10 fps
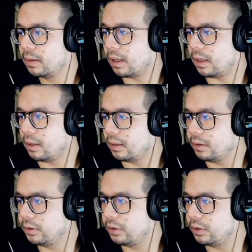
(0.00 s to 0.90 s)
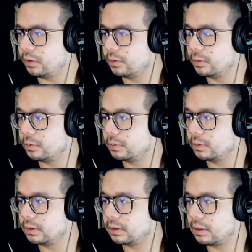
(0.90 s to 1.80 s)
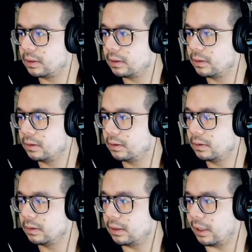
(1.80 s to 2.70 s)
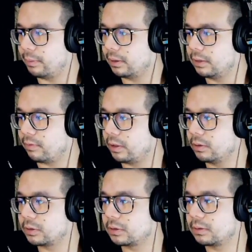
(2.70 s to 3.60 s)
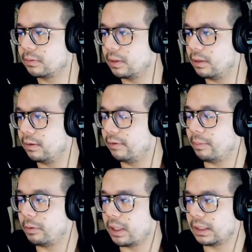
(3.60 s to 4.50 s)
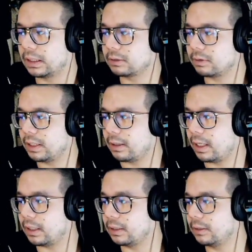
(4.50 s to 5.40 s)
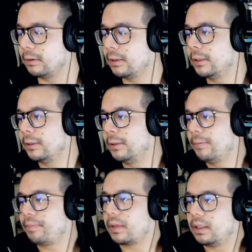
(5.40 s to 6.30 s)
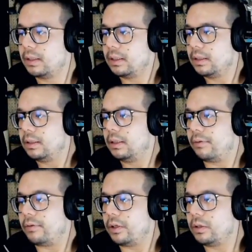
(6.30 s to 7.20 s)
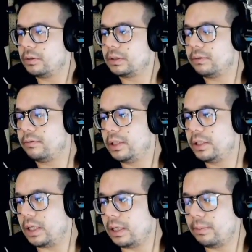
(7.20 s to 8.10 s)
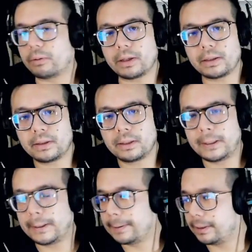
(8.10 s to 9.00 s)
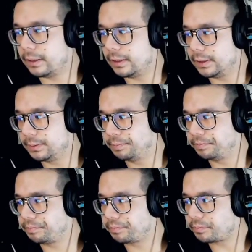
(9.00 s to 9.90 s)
I used, I believe I used, if I'm looking at the list right now, I never used the VGA port, um,